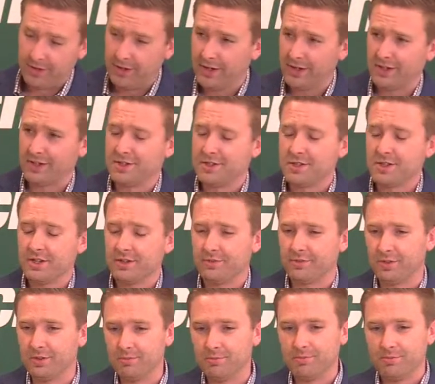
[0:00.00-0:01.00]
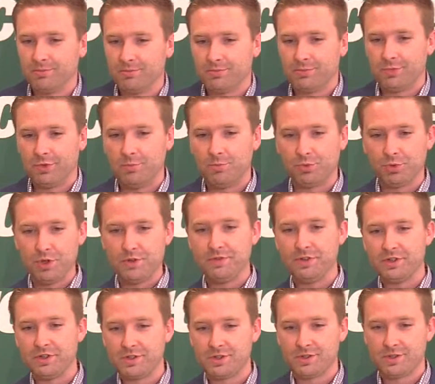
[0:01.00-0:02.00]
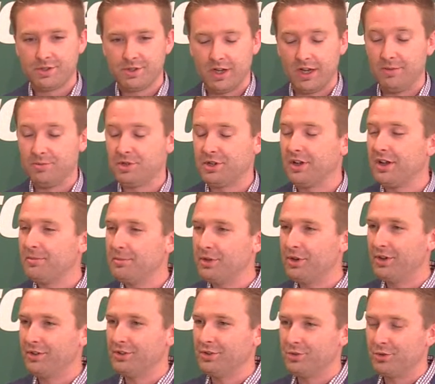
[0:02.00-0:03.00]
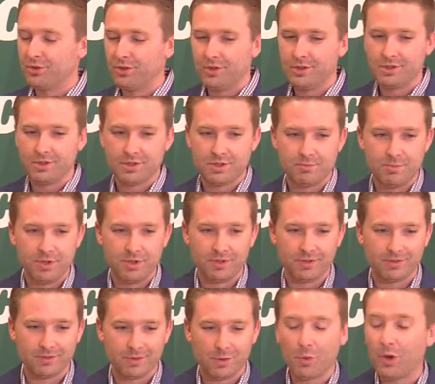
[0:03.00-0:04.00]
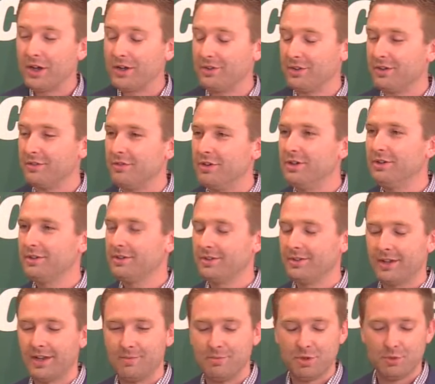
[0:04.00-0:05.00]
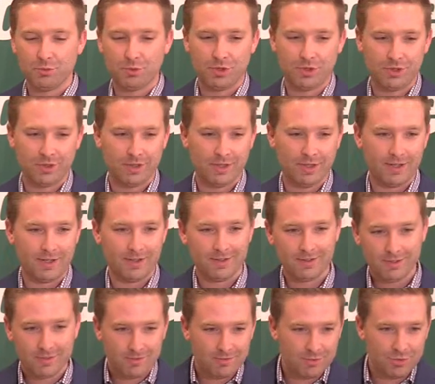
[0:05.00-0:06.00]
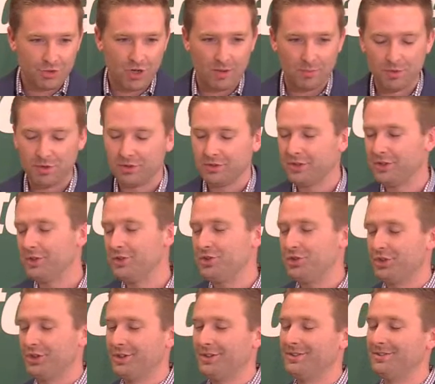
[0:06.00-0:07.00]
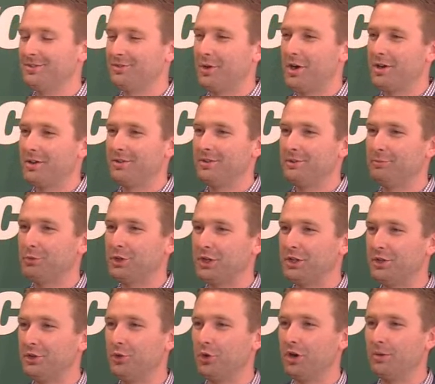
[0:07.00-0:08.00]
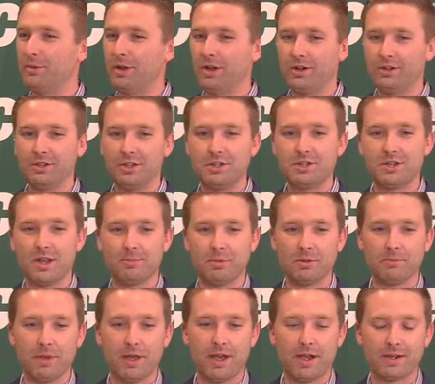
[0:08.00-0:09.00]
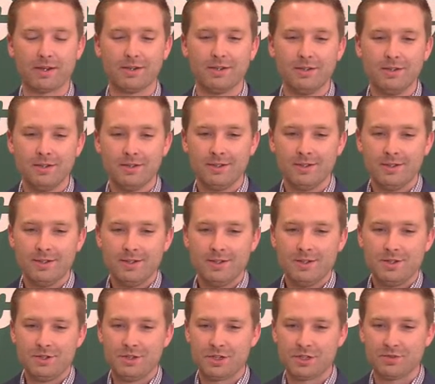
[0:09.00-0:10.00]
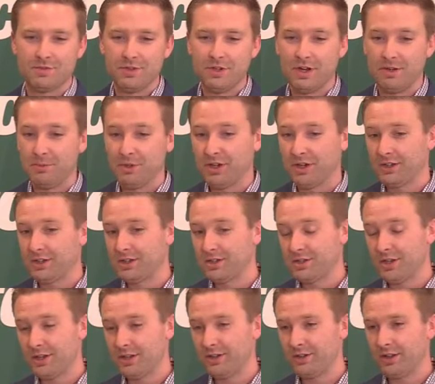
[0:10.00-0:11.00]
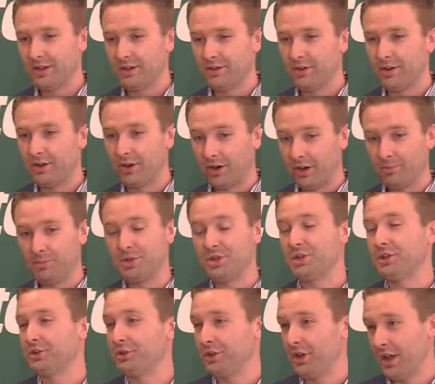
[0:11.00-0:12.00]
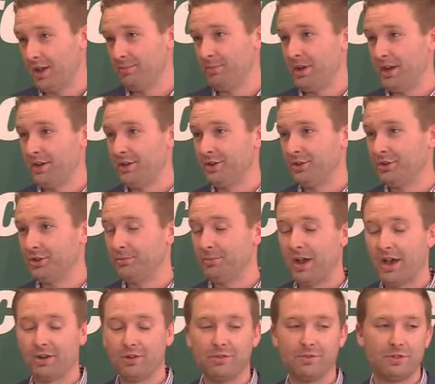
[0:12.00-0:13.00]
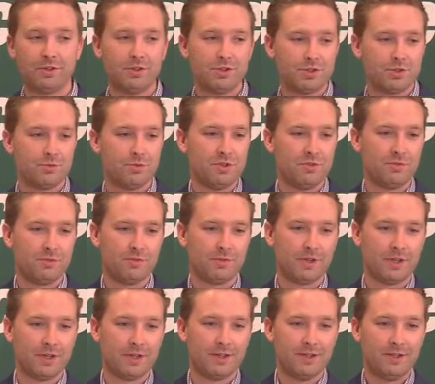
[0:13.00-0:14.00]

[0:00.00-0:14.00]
Yeah, I can say from previous times that I've been on the doors, it's been quite different. I mean, we're dropping the literature, ringing the doorbell, and then stepping back 6 feet. I mean, I can say that on our particular campaign here in the Battlefords, we've